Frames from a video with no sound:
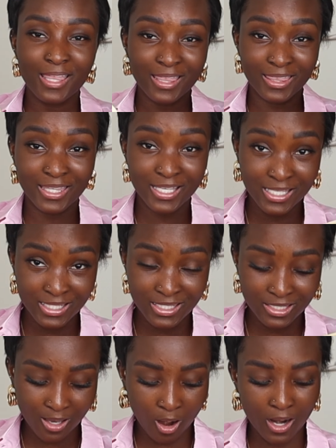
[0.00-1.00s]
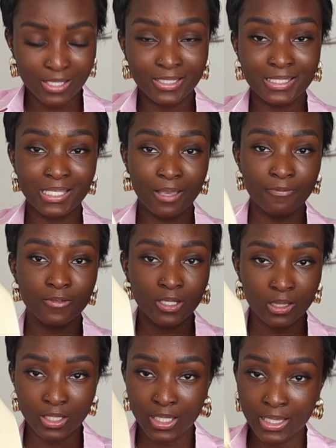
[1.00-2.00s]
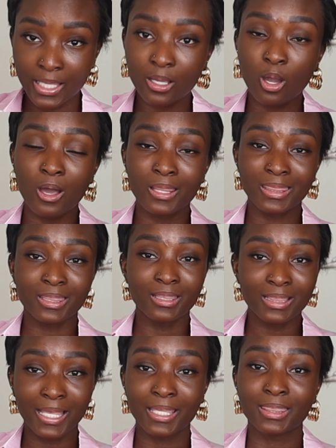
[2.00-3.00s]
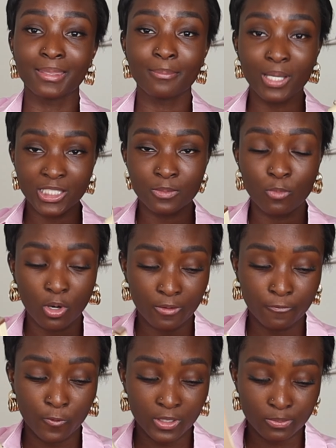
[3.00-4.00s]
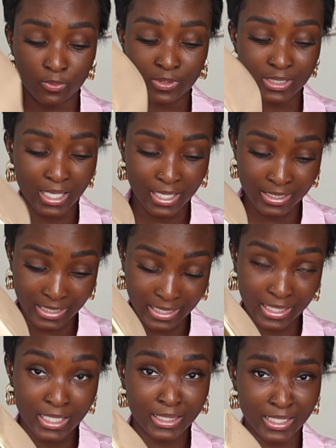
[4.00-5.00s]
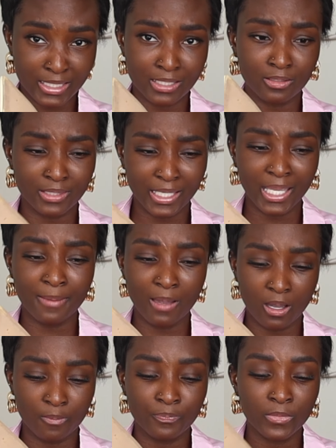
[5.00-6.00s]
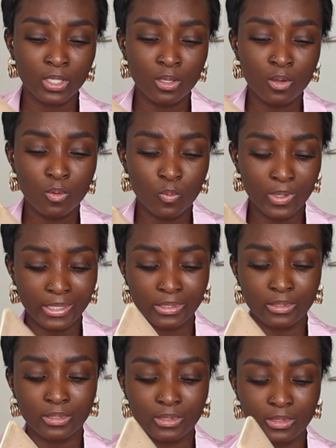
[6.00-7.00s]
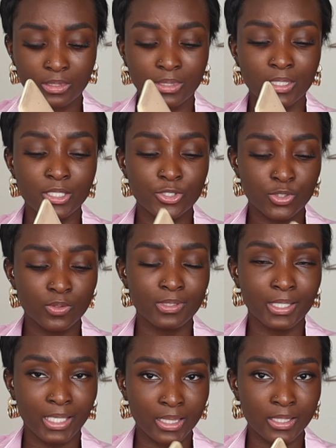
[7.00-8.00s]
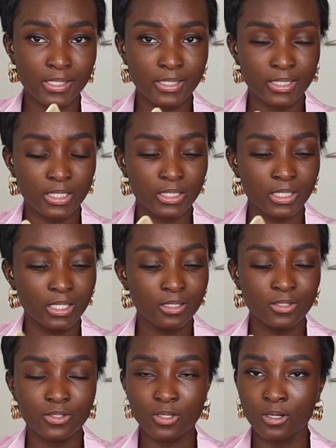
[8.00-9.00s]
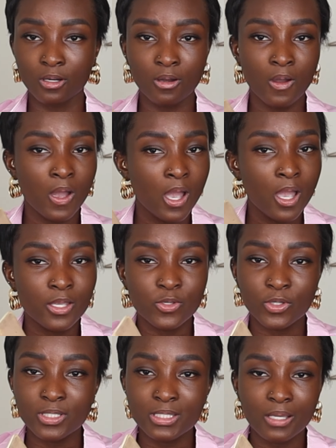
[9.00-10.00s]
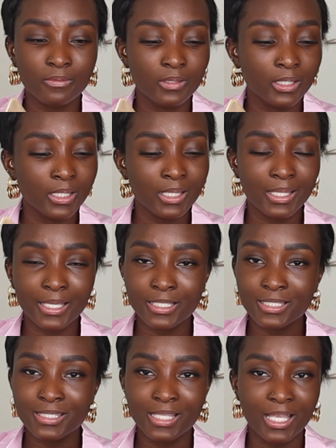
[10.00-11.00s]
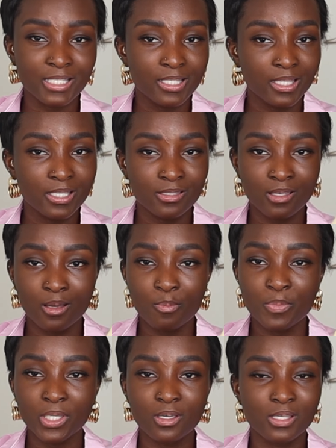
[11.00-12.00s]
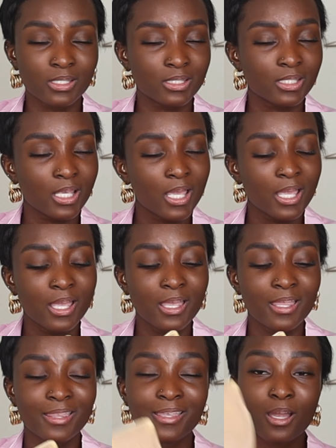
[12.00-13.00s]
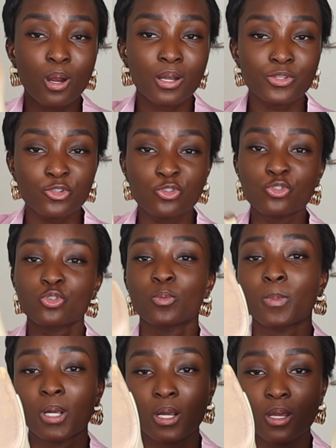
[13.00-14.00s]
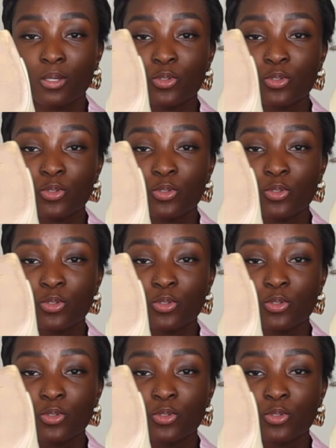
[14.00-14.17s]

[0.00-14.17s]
This are definitely like on like the much more affordable size. I think they came out with these shoes again this season, so you can definitely like snatch these up because they are super